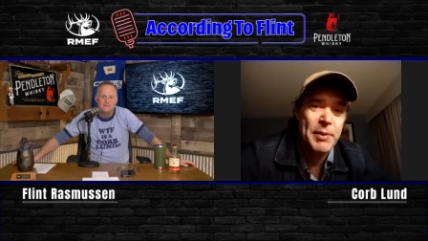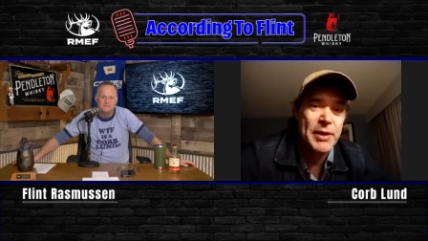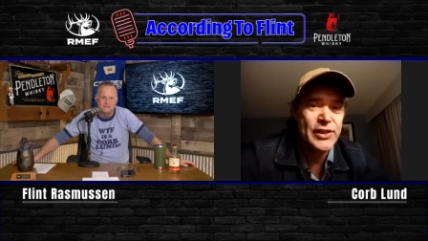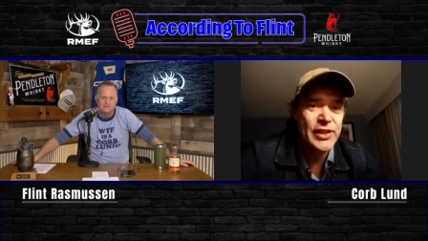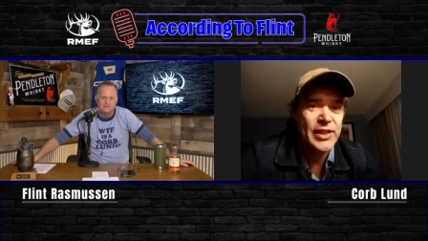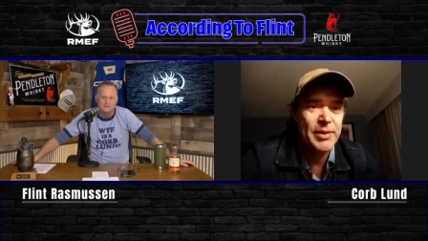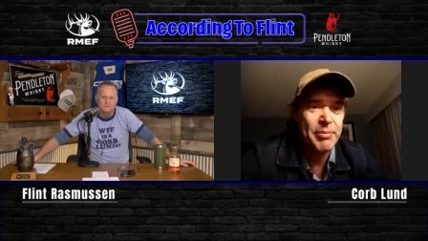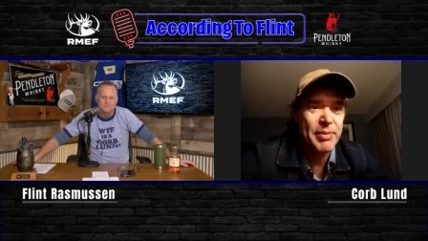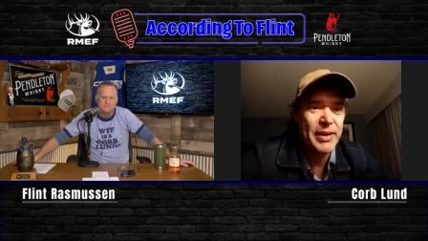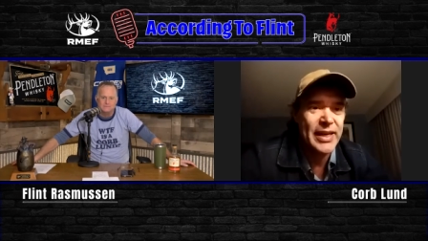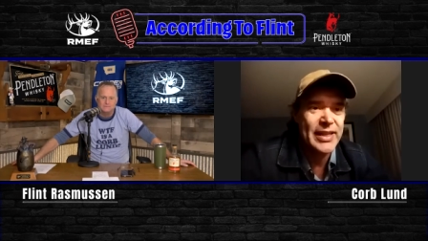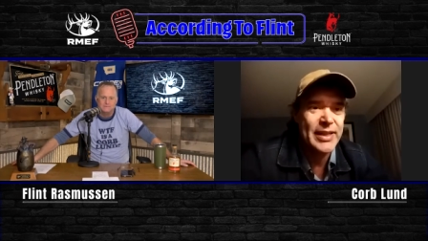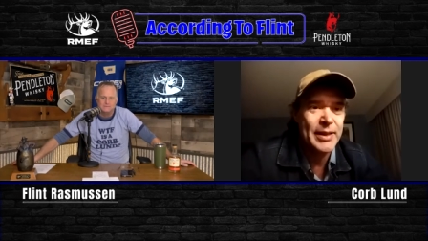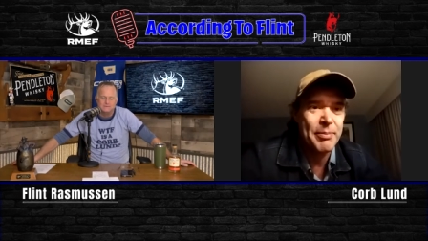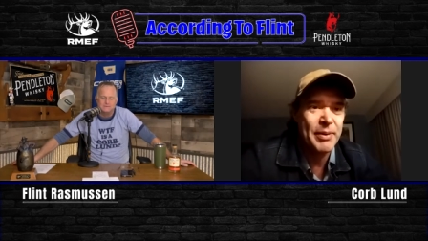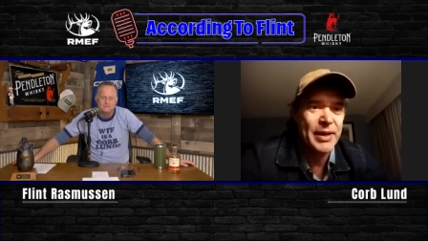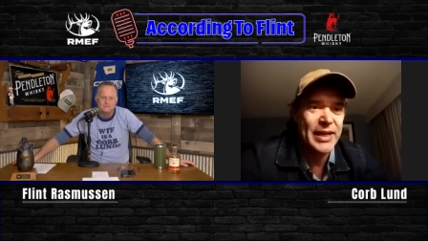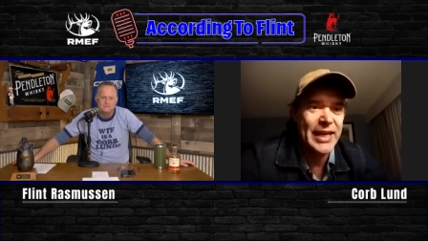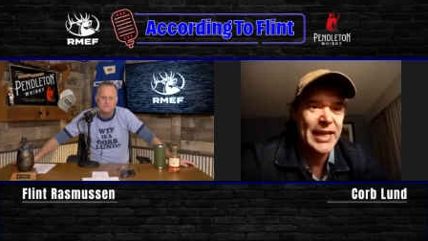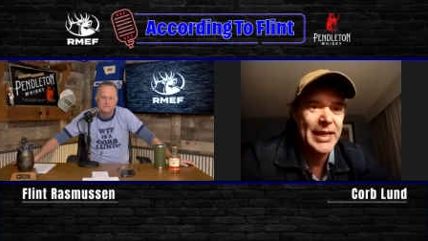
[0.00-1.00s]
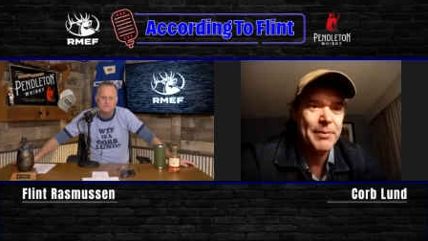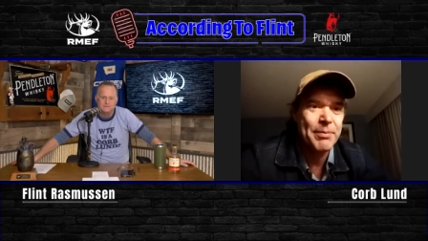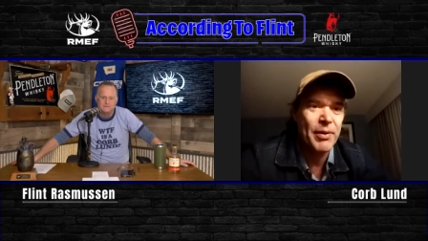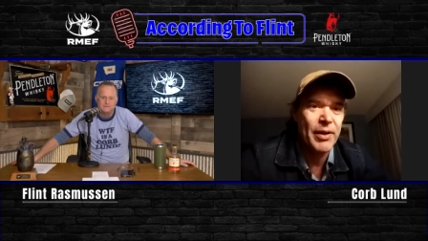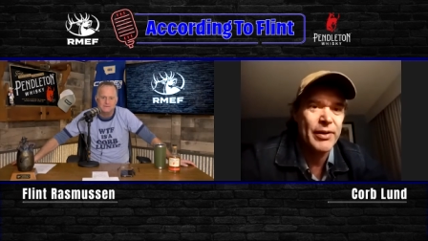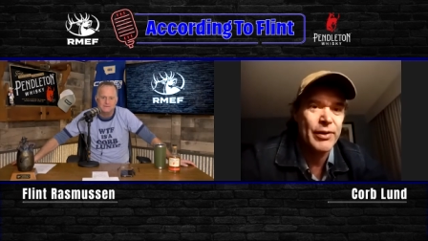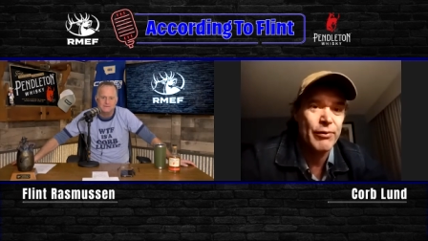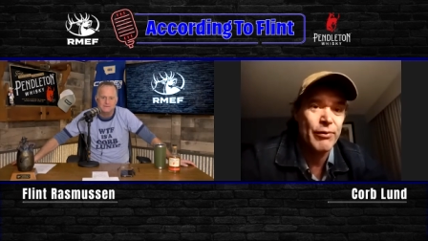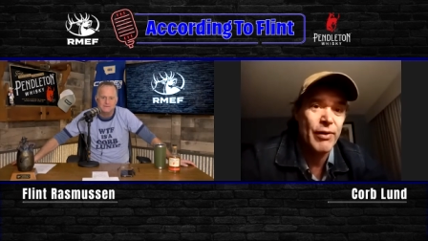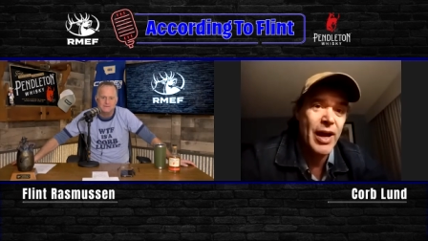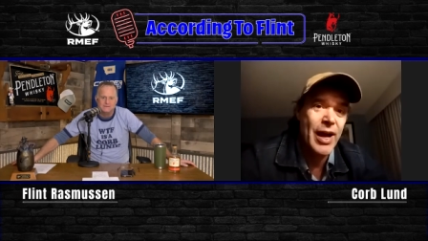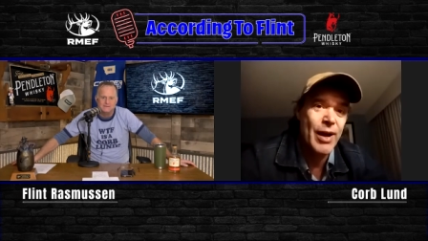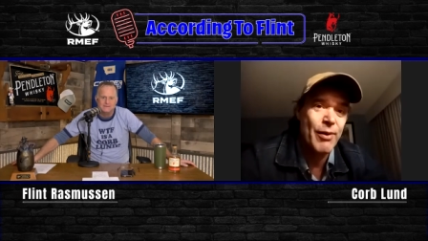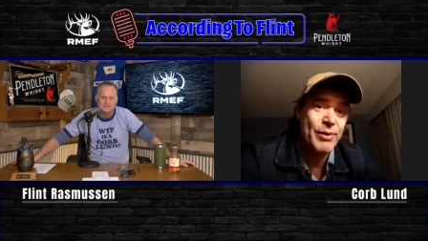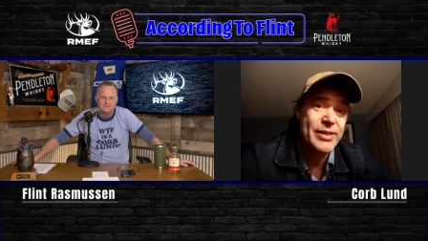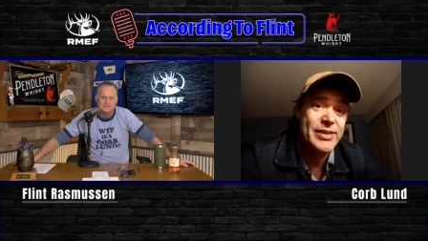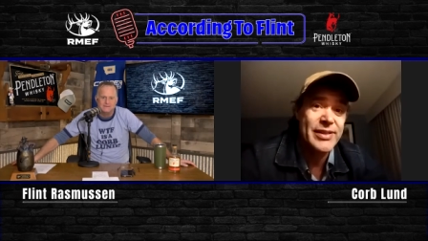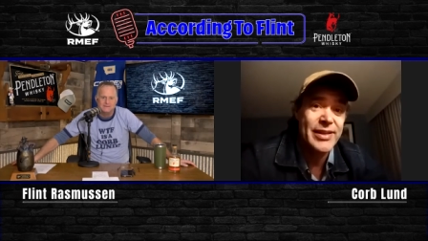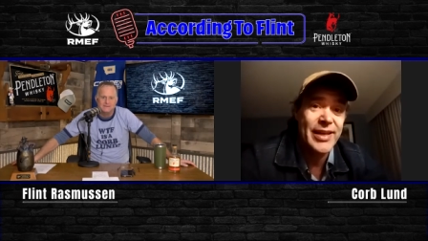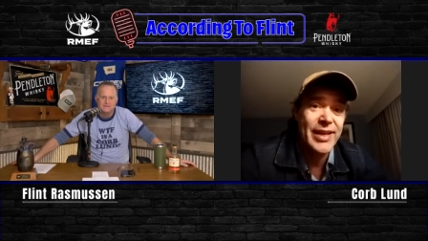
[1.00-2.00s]
especially the be- the beginning part, the
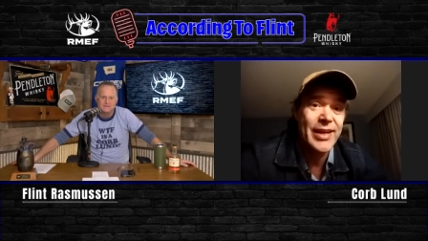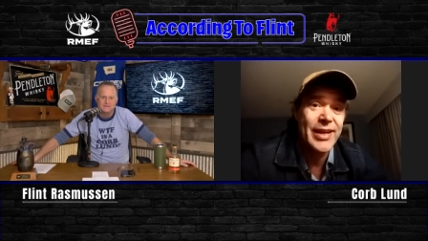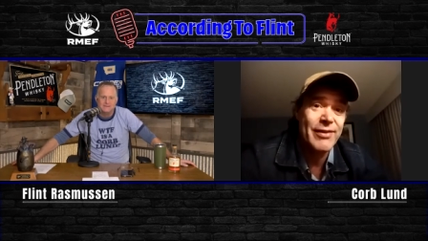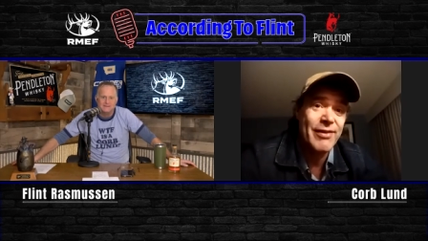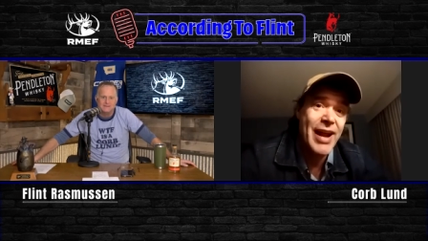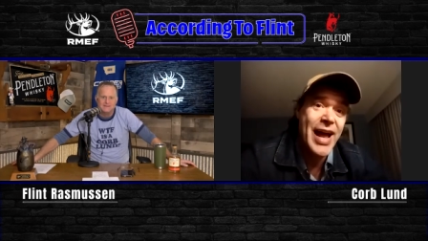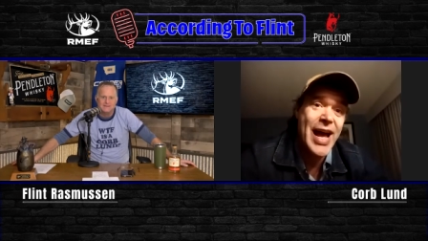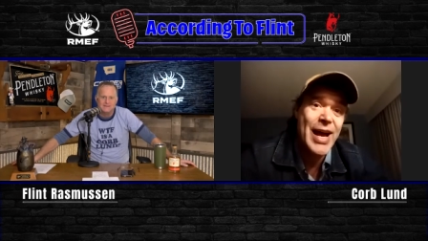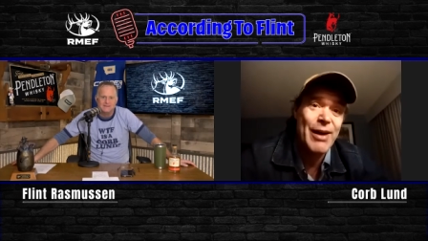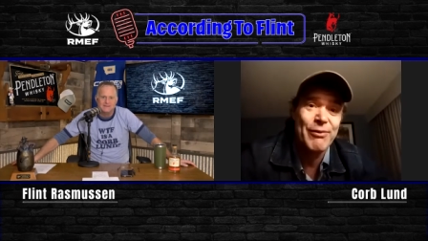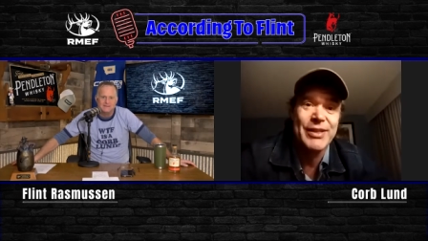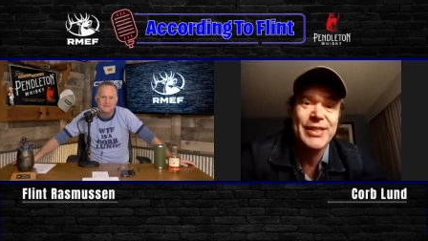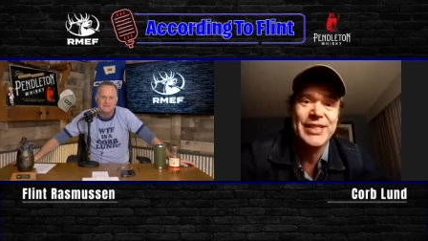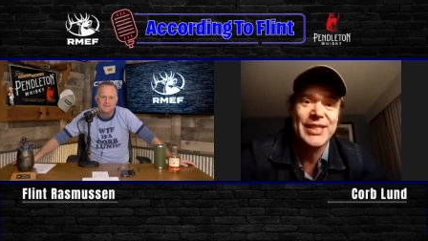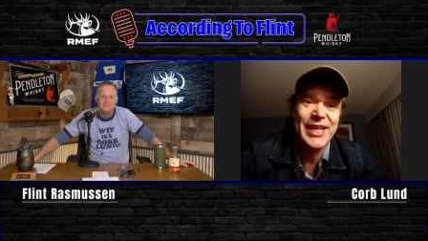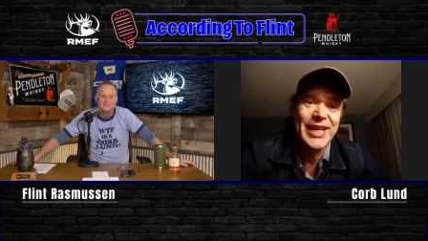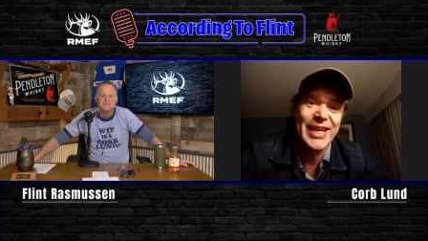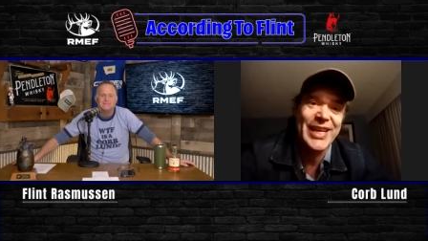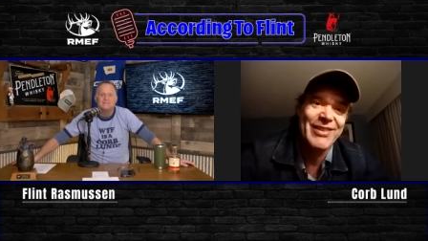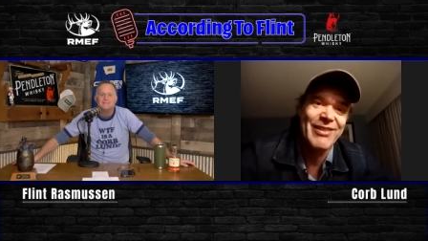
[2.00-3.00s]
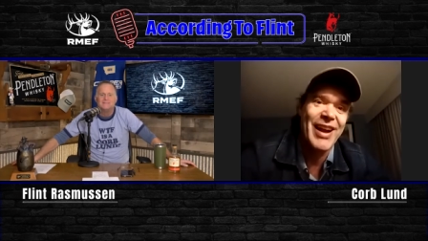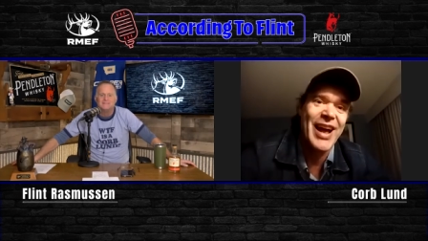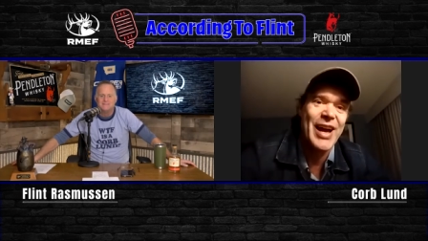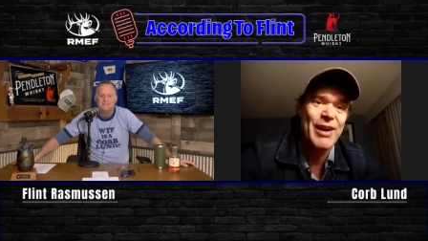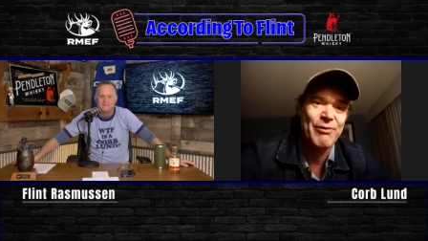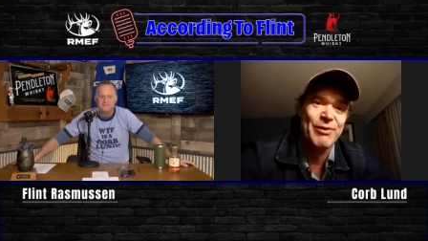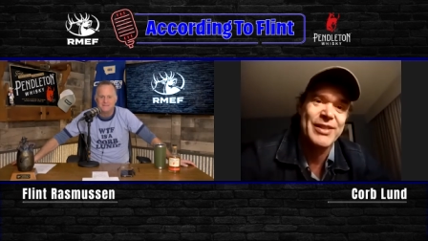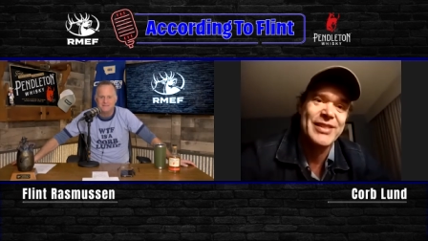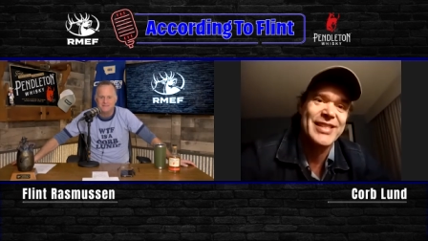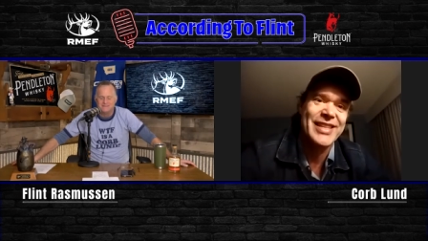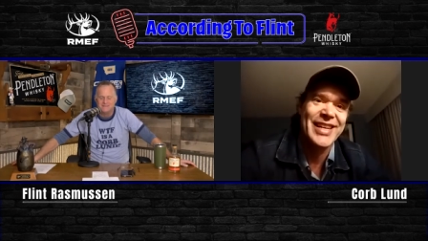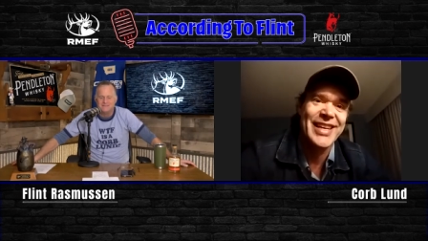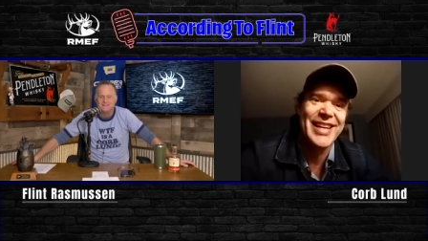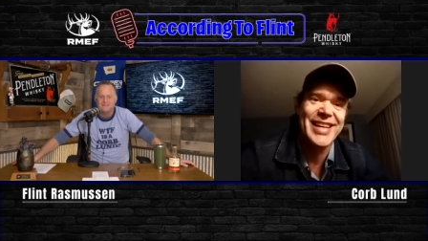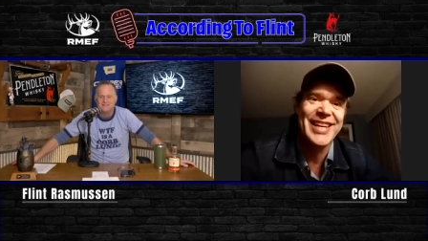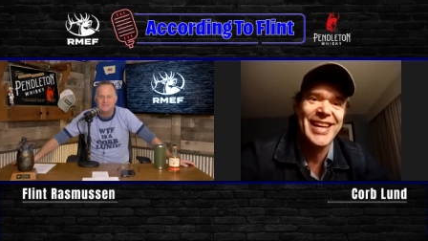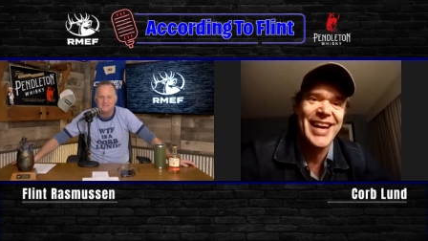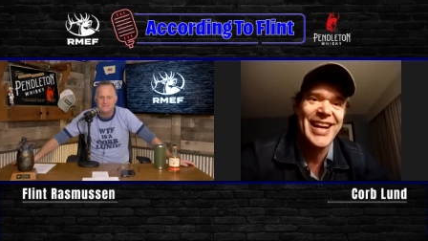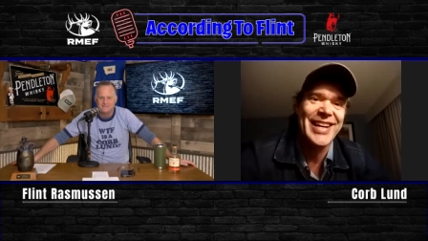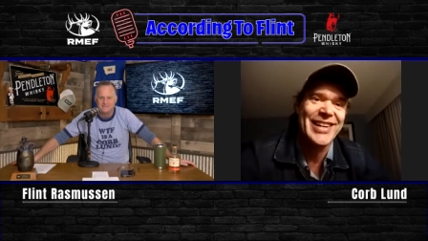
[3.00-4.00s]
rye whiskey, rye whiskey, rye
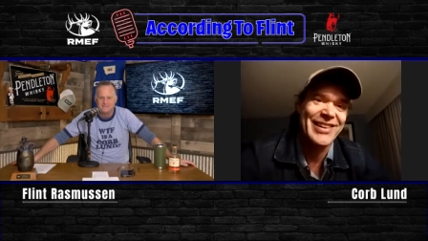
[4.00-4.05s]
whiskey.